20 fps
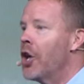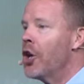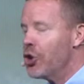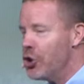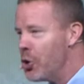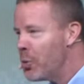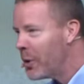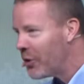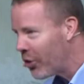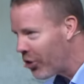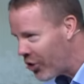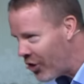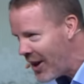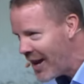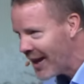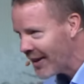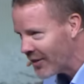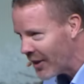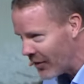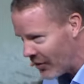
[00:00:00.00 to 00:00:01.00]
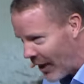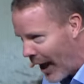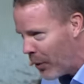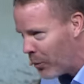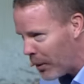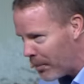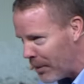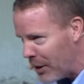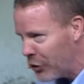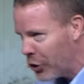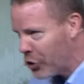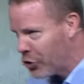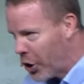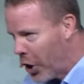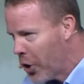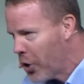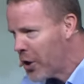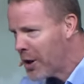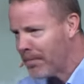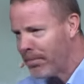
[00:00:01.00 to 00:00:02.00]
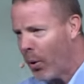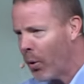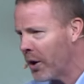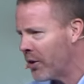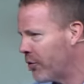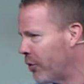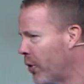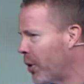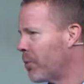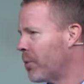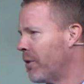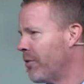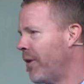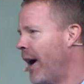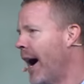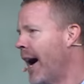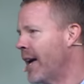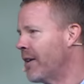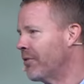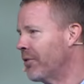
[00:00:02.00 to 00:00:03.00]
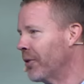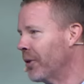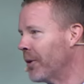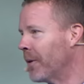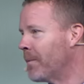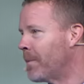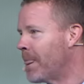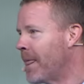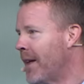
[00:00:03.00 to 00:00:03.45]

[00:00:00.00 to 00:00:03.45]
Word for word: You would think that that would be the turning point for revival.